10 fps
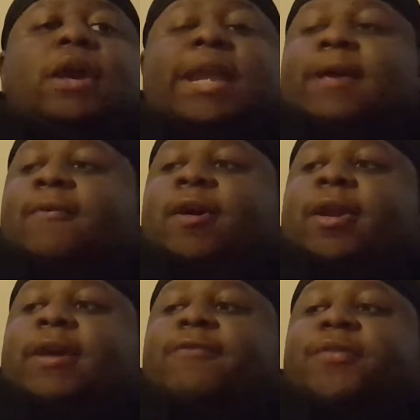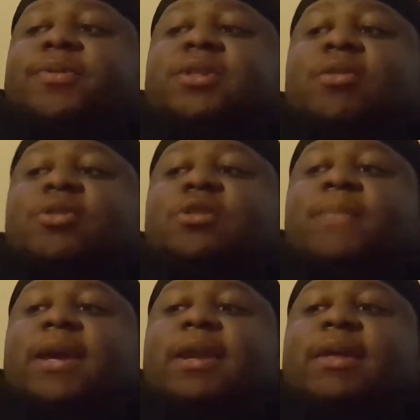anybody from social
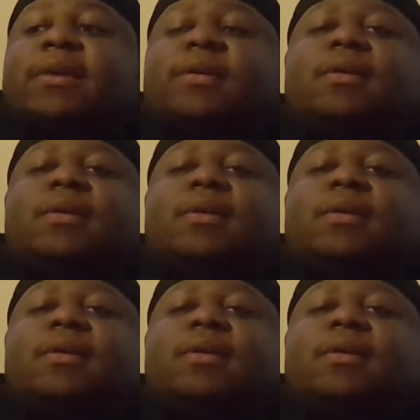media,